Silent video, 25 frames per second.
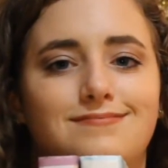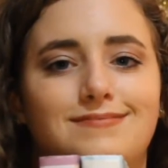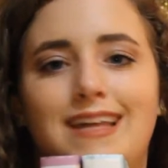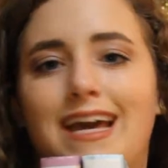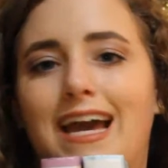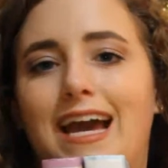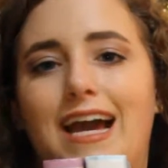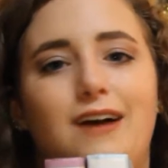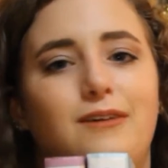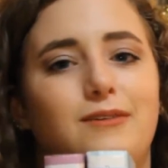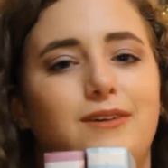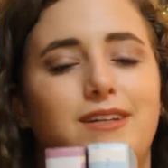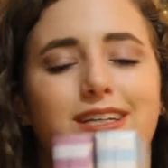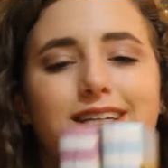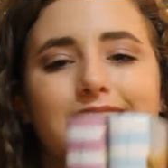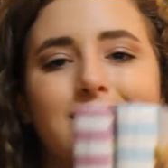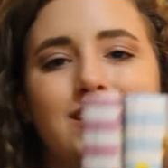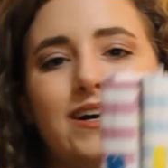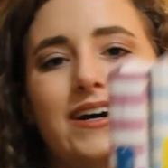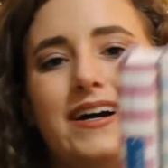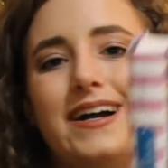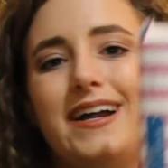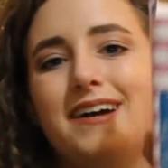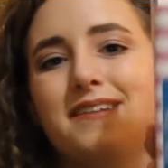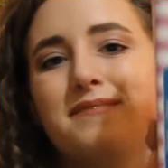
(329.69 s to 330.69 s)
How do you
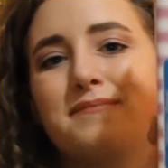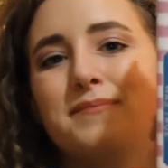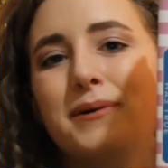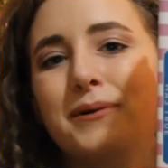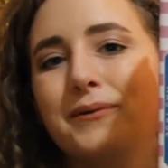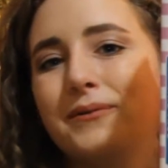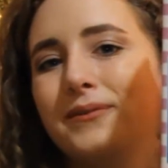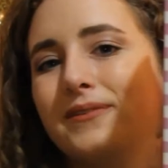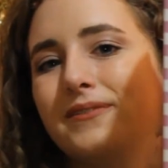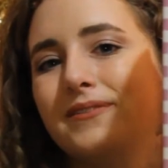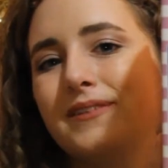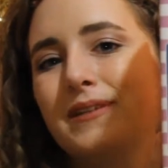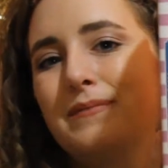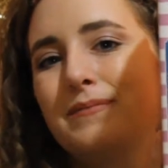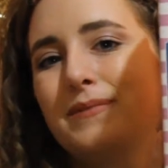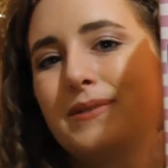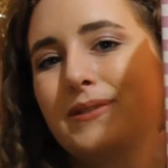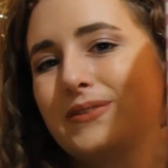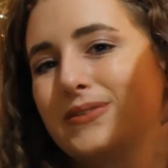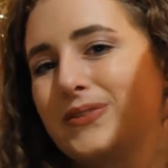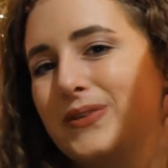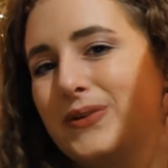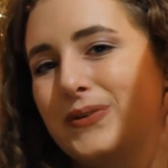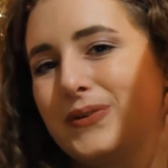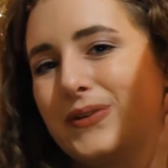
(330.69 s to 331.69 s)
not have both of them?
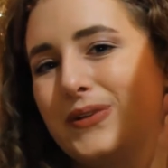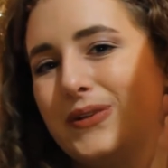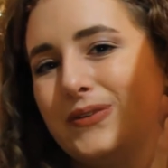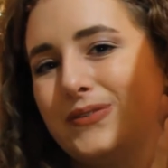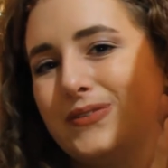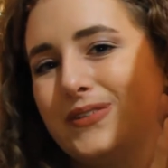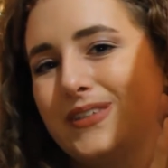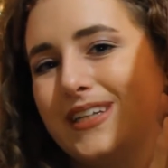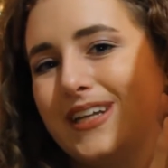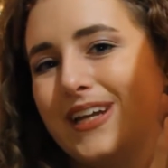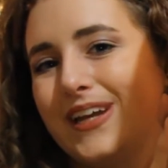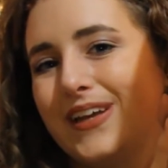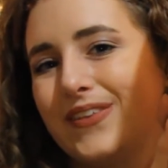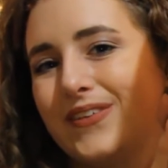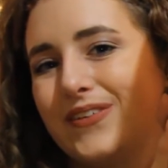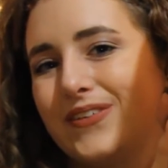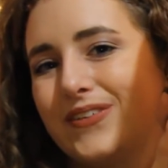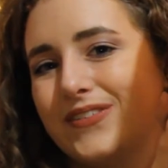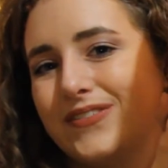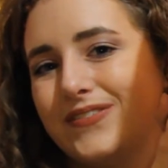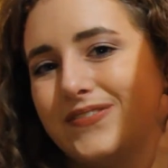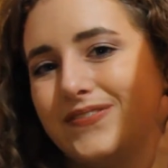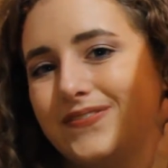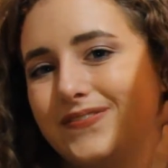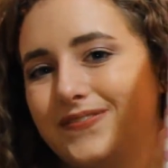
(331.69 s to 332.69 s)
They're so cute together.
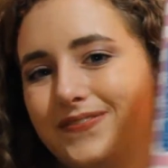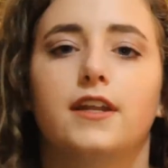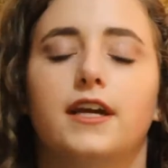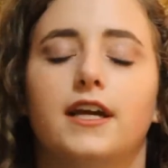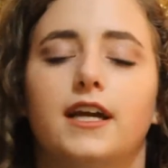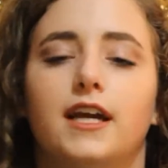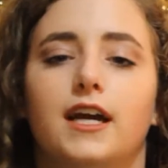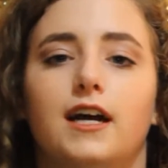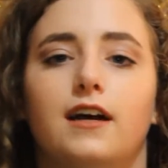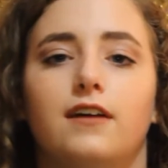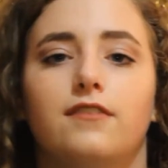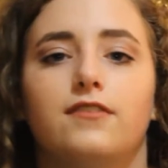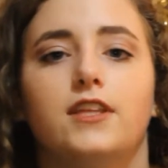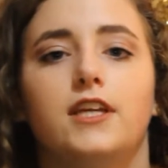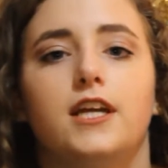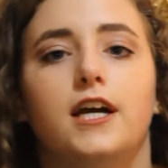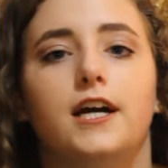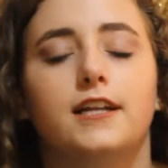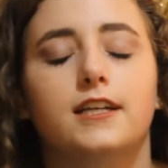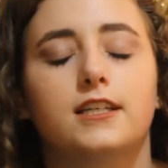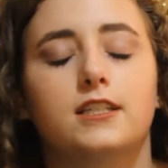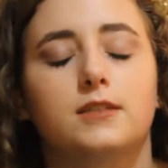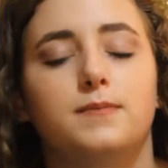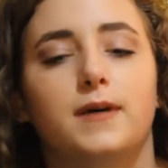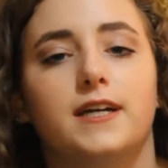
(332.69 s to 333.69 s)
Then I have The
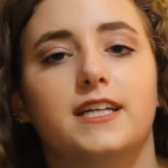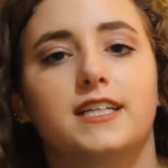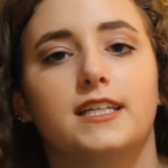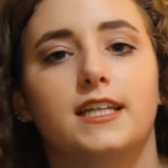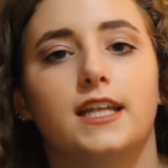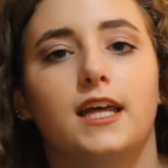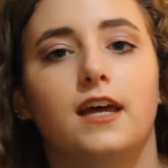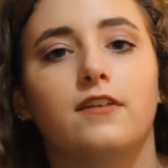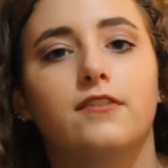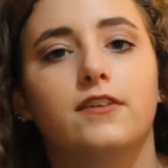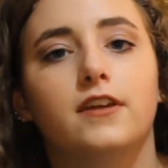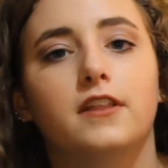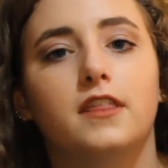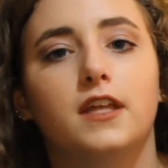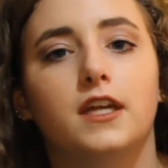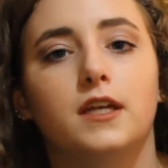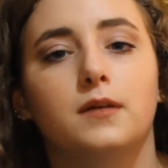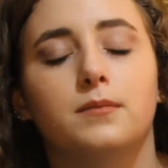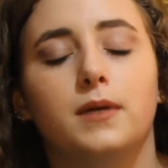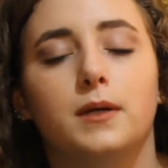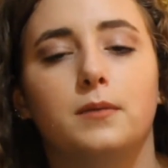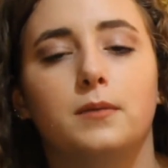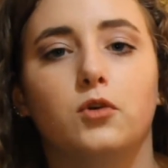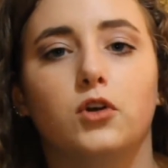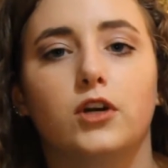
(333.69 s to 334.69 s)
Unexpected
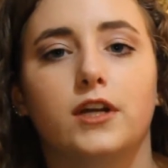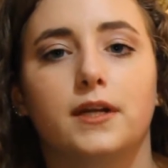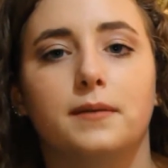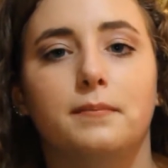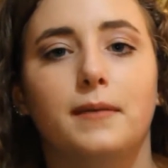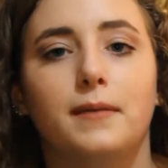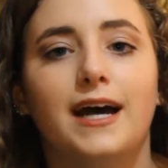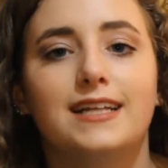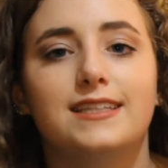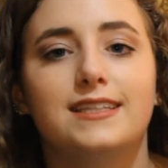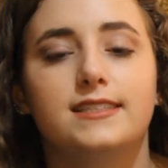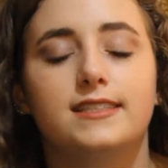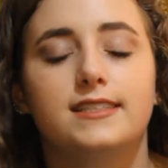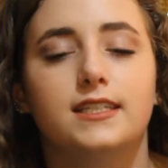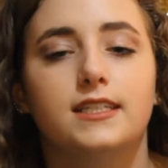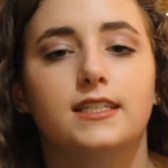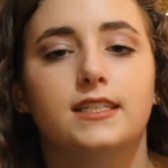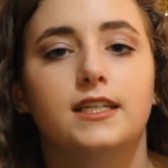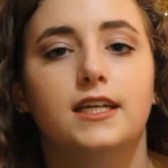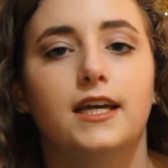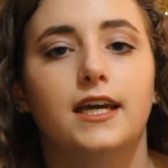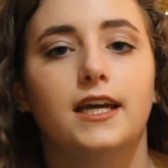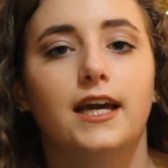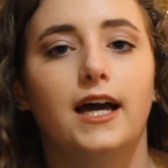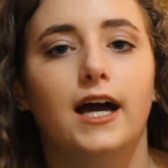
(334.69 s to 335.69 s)
Everything by Morgan
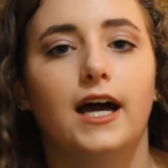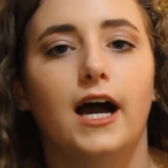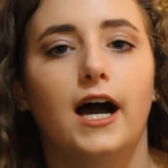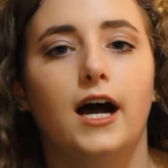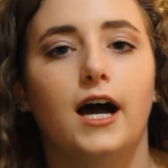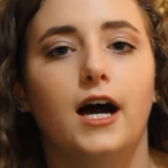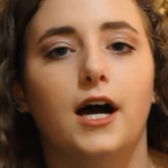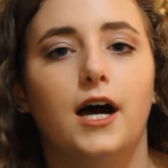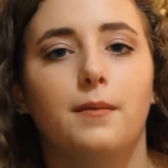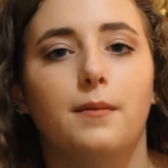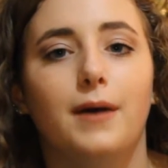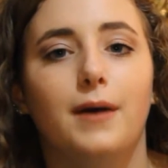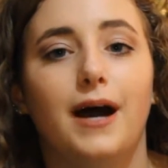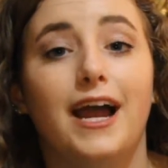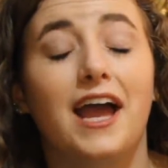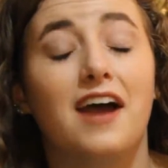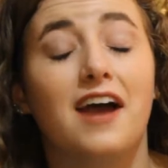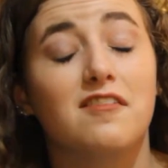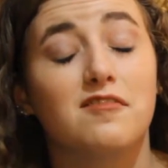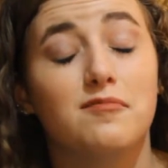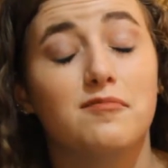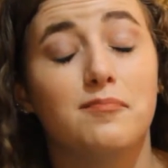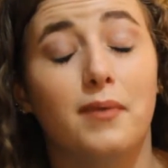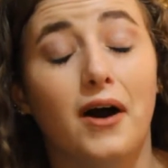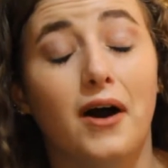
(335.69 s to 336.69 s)
Matson. Um, I
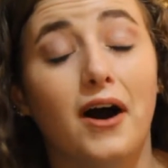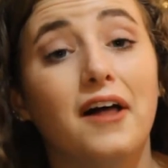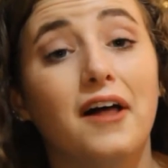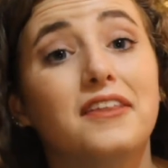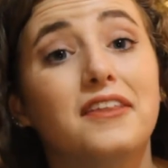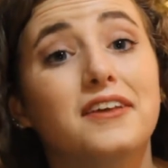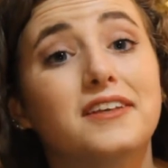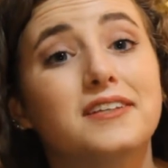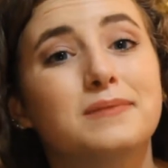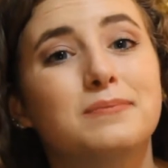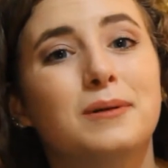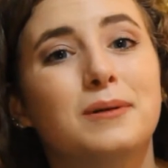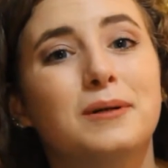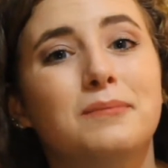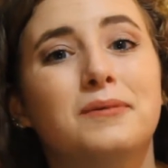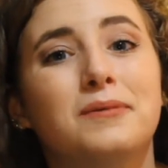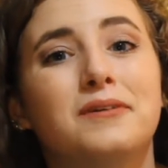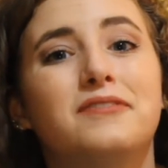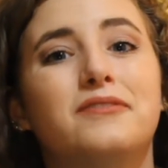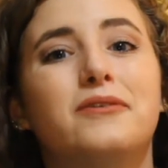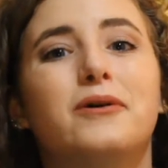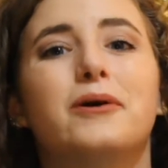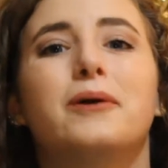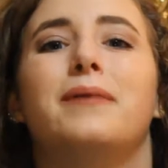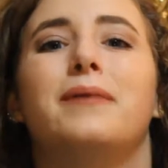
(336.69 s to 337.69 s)
have bought this book
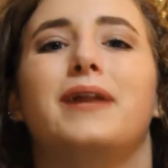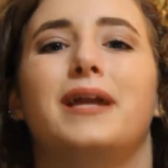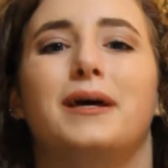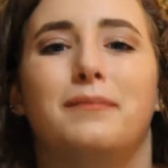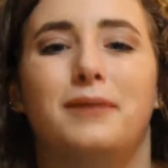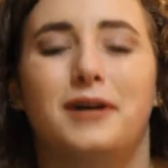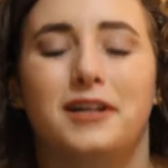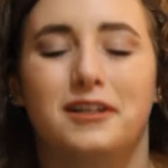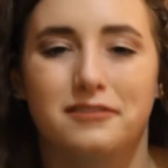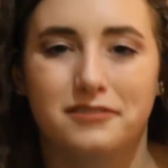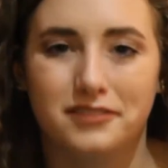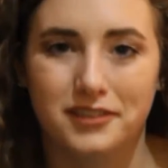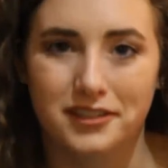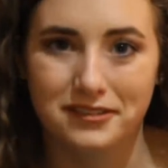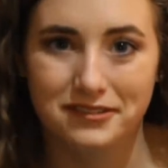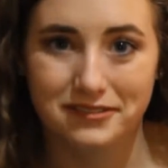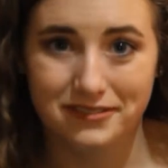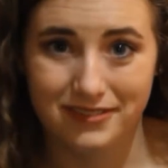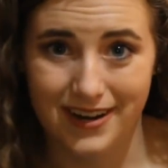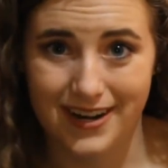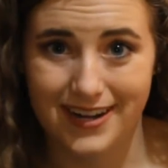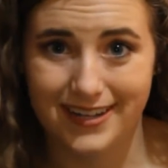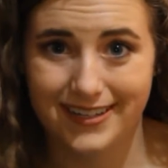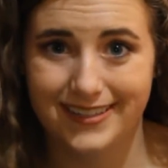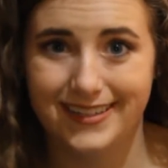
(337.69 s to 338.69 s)
before, but I bought it for a
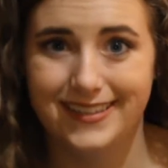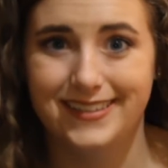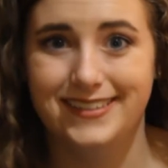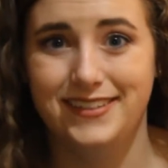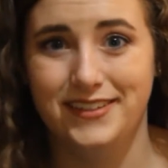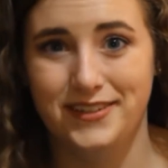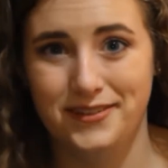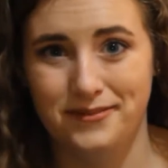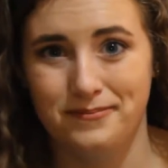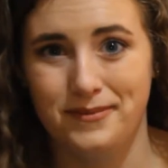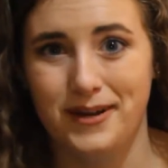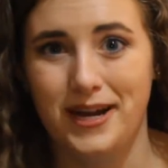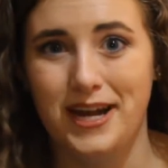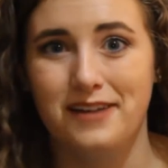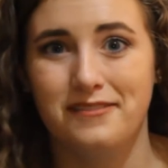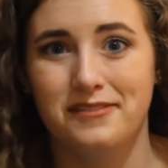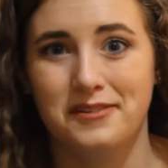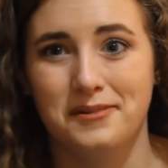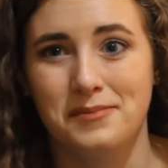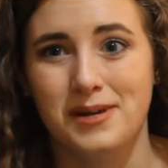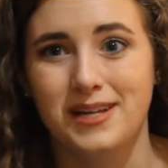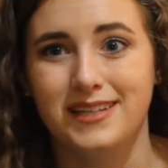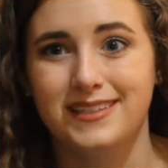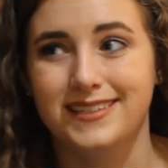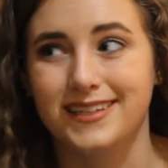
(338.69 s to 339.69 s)
friend. I didn't buy it
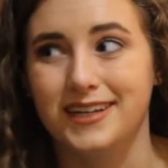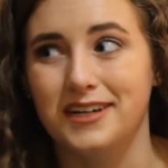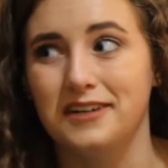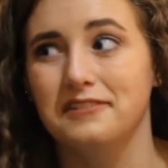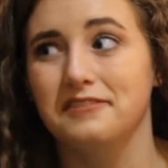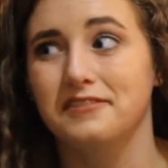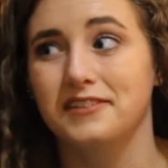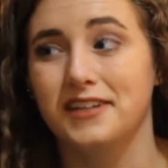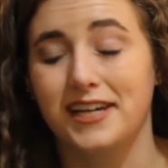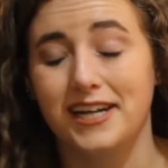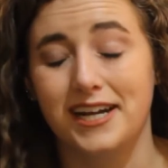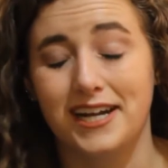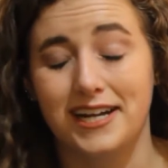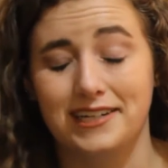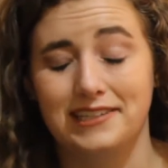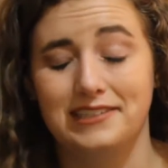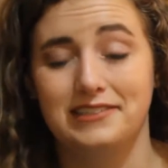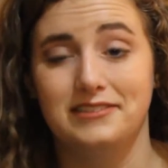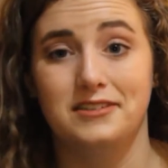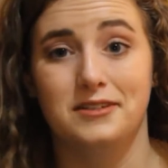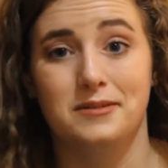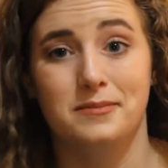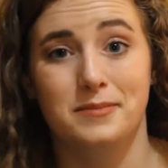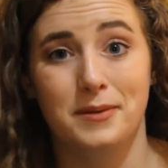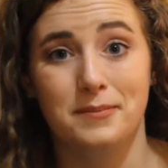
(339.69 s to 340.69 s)
for myself, and I
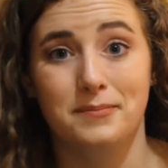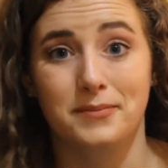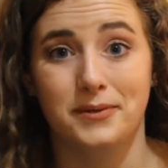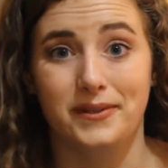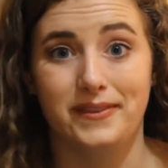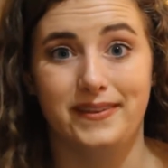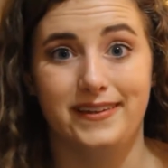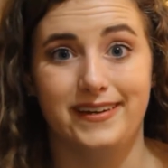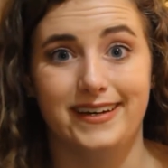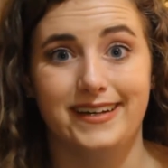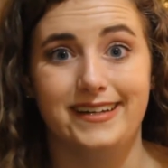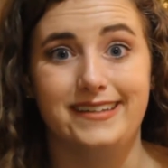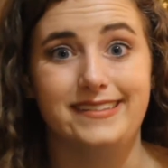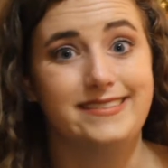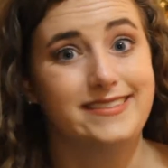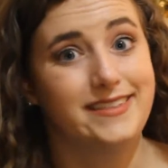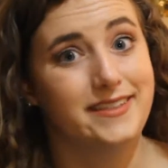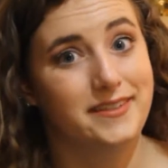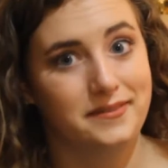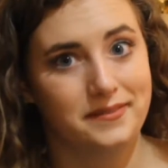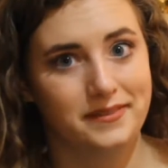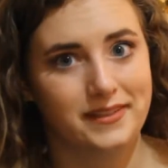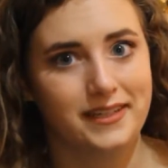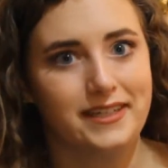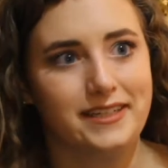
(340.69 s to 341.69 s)
actually remembered that,
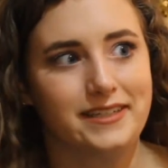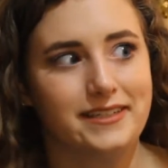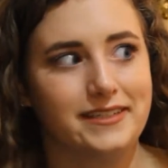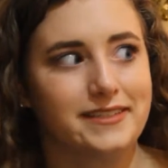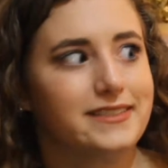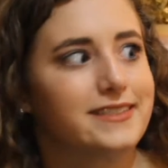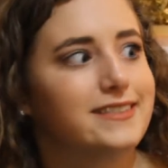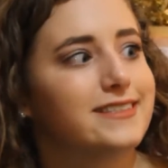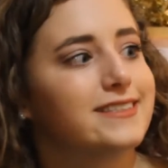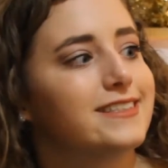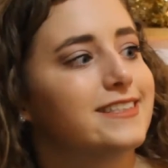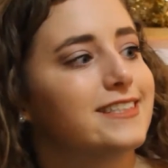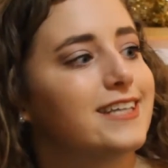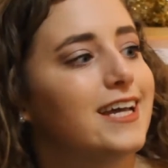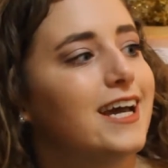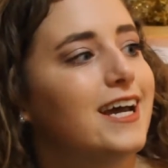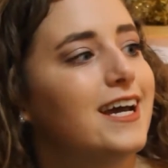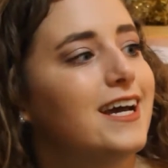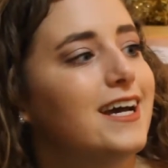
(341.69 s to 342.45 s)
so thank goodness.